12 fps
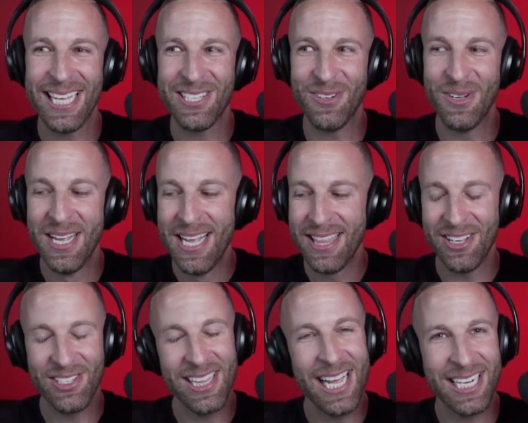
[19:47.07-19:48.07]
So there's
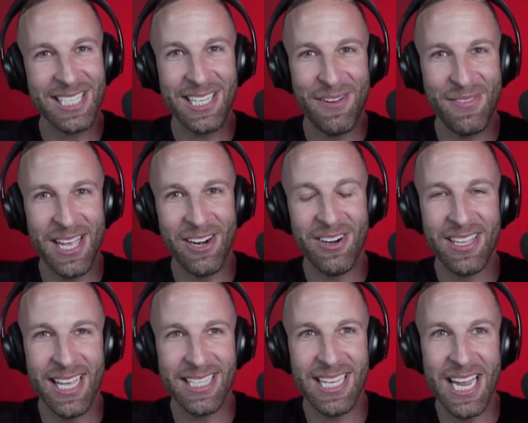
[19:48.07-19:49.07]
a lot of stuff that are
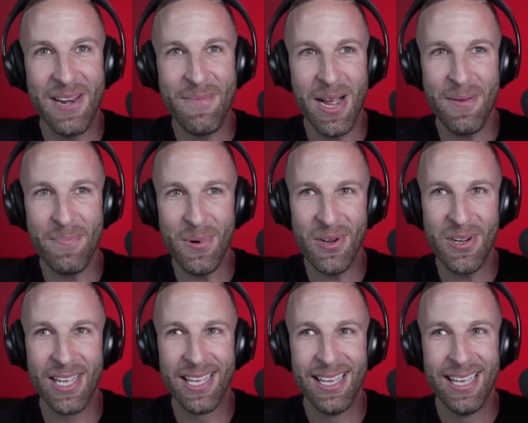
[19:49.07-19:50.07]
that's in my book